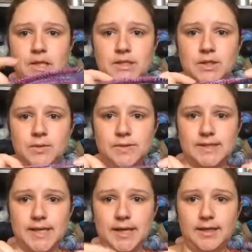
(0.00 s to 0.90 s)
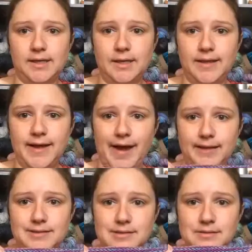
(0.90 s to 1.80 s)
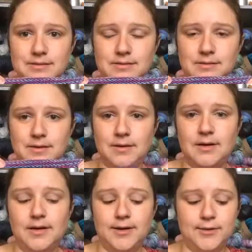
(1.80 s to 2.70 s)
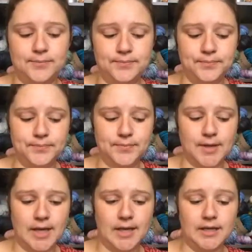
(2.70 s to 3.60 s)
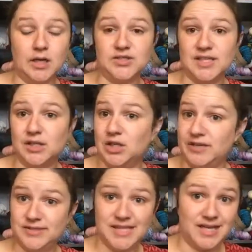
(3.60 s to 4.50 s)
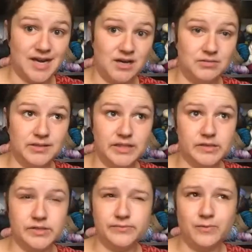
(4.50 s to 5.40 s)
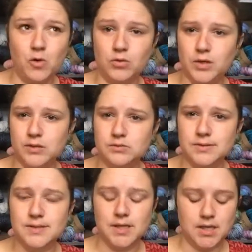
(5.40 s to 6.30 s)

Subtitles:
So it was like that. And I was like, you're gonna have to take it out. It was 4 rows.